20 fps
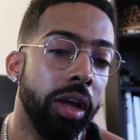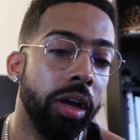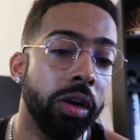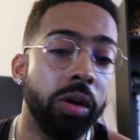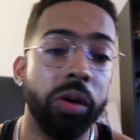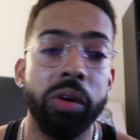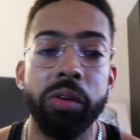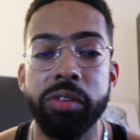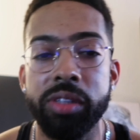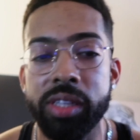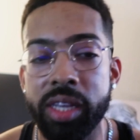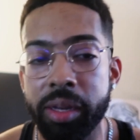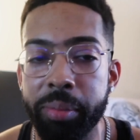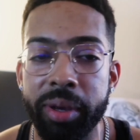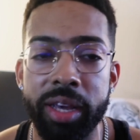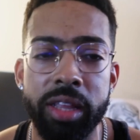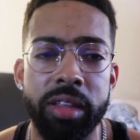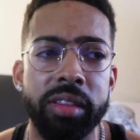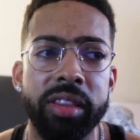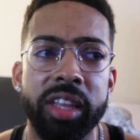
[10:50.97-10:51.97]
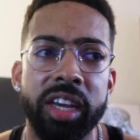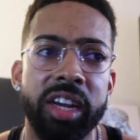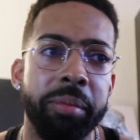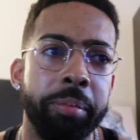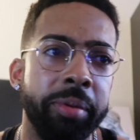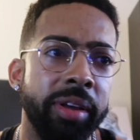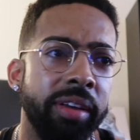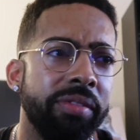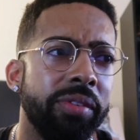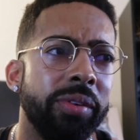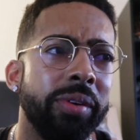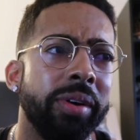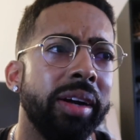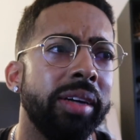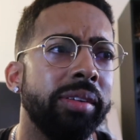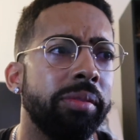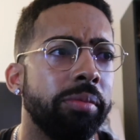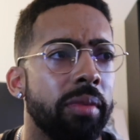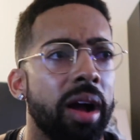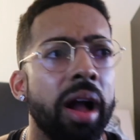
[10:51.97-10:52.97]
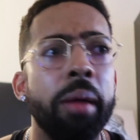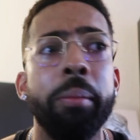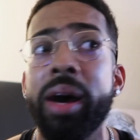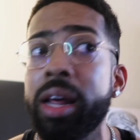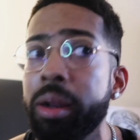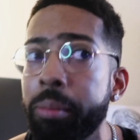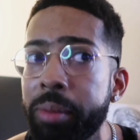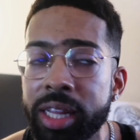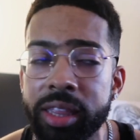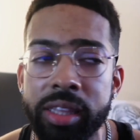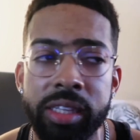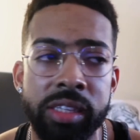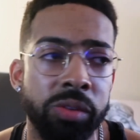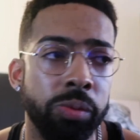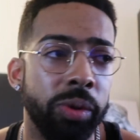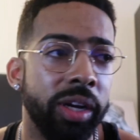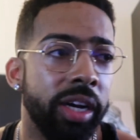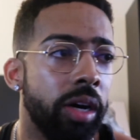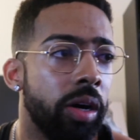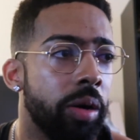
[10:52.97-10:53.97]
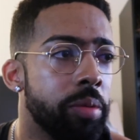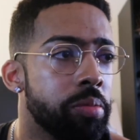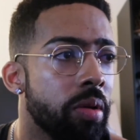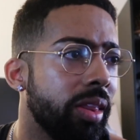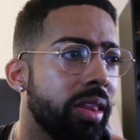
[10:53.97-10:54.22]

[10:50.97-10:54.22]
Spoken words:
go to inpatient therapy for about a month as well.